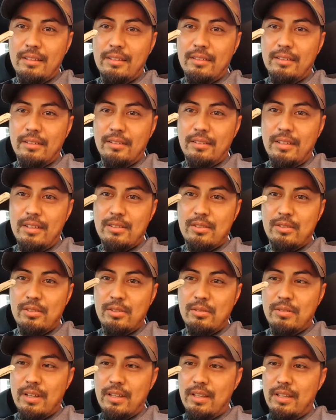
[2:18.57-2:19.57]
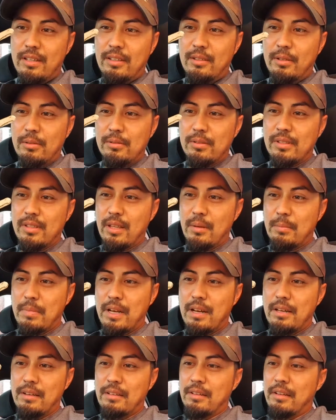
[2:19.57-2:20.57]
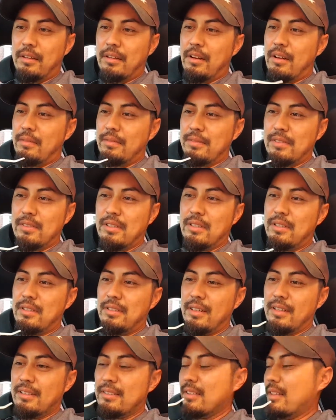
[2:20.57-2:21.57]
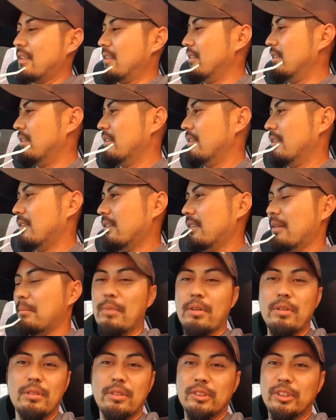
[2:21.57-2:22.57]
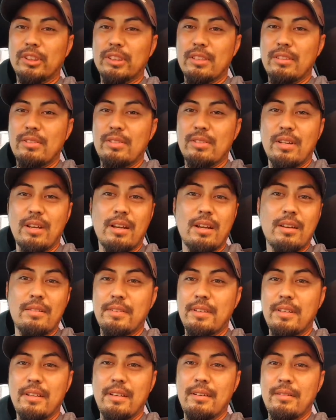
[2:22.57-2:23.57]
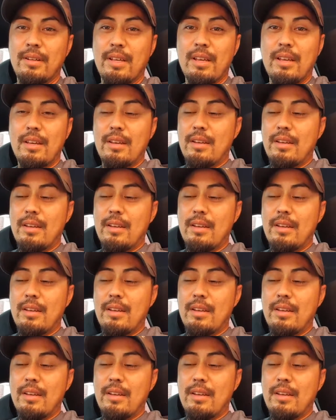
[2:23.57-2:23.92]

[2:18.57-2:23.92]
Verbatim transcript: you know these two right here don't slip out and then all of a sudden next thing you know the motor shuts off and then